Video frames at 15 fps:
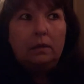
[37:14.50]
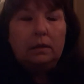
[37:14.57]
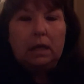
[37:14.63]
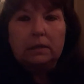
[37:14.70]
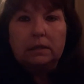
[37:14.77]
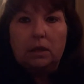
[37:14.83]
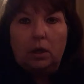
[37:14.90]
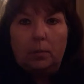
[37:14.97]

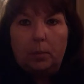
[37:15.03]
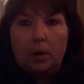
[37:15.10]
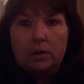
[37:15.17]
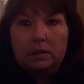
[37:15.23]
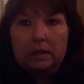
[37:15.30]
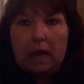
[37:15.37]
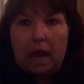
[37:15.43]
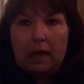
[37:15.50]
That's the only
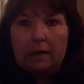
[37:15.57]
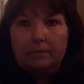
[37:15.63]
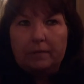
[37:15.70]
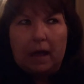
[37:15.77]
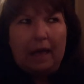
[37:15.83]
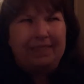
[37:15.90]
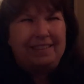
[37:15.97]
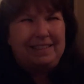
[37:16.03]
person I can
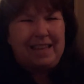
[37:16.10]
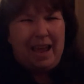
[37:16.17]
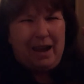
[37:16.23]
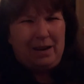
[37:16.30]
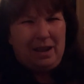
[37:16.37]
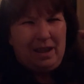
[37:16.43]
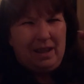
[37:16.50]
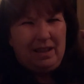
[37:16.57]
find that's
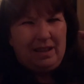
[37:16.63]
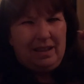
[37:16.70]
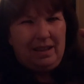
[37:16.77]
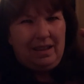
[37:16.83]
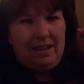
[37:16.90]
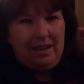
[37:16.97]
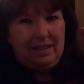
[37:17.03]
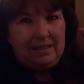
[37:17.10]
had
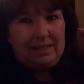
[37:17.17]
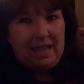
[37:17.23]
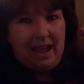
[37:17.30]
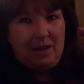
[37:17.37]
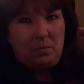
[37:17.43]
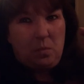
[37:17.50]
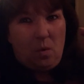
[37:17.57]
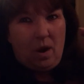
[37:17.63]

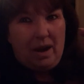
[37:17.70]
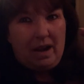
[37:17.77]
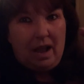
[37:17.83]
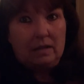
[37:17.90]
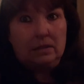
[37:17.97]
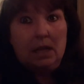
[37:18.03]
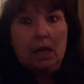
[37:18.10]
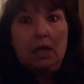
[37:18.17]
inside White
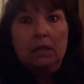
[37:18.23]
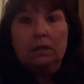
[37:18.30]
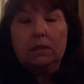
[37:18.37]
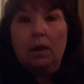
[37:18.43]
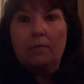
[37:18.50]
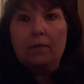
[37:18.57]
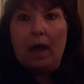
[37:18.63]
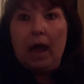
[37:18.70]
House.
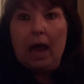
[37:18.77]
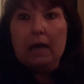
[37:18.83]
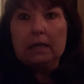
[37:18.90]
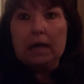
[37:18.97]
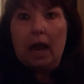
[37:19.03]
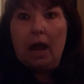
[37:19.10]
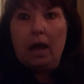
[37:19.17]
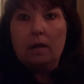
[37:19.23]
So if I had
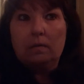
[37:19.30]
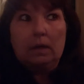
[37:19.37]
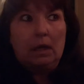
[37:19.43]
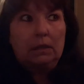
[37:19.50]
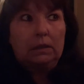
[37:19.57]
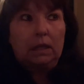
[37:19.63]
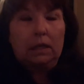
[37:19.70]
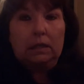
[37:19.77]
known
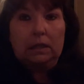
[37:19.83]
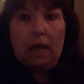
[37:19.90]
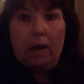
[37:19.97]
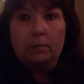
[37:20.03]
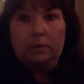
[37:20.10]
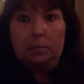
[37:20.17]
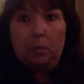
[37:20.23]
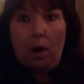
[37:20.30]
that
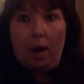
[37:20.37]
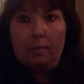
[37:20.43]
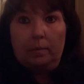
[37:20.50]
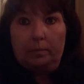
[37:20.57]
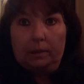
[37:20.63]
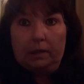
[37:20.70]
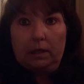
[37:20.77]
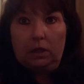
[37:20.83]
that was
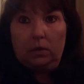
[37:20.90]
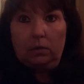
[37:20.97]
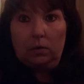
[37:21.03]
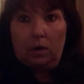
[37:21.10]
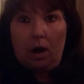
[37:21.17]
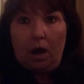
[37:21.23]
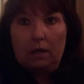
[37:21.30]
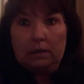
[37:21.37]
probably who
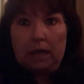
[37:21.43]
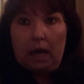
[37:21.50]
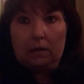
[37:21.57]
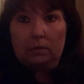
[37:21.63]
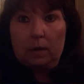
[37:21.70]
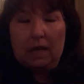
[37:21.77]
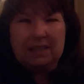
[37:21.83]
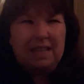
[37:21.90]
their
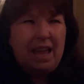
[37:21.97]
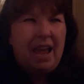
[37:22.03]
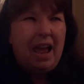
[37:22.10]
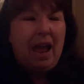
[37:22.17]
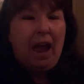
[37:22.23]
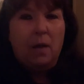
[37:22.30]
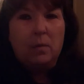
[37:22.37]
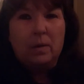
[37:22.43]
contact was,
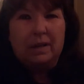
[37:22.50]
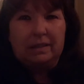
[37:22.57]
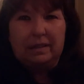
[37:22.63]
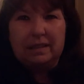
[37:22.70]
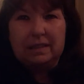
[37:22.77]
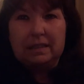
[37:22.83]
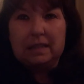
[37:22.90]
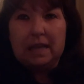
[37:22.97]
I wouldn't
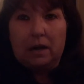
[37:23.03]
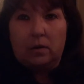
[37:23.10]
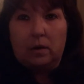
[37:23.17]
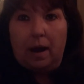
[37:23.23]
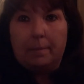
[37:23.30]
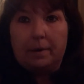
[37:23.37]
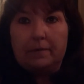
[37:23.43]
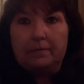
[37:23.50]
listen to that
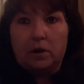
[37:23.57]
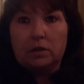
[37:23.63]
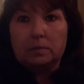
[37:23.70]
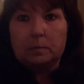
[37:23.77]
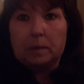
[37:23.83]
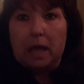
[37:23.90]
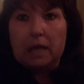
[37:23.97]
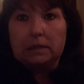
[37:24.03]
crap in the
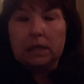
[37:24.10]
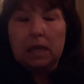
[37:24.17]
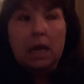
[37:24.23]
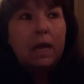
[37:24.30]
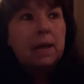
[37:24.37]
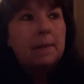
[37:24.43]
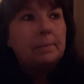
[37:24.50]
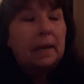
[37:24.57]
first place.
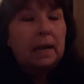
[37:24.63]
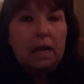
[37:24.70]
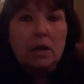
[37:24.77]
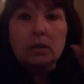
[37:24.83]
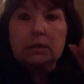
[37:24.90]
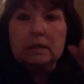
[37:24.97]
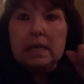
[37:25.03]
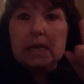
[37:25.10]
But
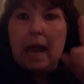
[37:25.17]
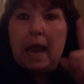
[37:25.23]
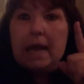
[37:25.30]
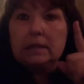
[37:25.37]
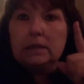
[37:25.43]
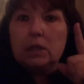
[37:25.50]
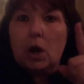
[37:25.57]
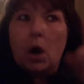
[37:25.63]
here's the
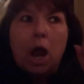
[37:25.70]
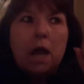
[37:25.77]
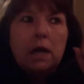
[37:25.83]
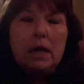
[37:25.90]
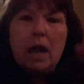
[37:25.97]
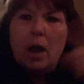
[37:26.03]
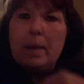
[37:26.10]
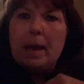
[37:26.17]
answer.
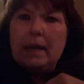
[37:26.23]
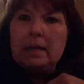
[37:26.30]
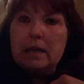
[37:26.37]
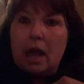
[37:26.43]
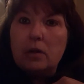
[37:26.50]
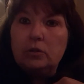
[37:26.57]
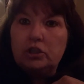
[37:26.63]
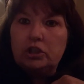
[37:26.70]
Nobody
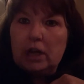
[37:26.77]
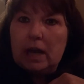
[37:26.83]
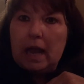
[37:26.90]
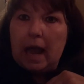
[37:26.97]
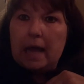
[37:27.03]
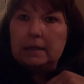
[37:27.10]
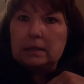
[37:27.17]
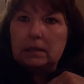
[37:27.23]
knows
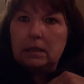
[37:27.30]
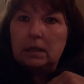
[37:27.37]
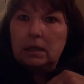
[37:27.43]
shit.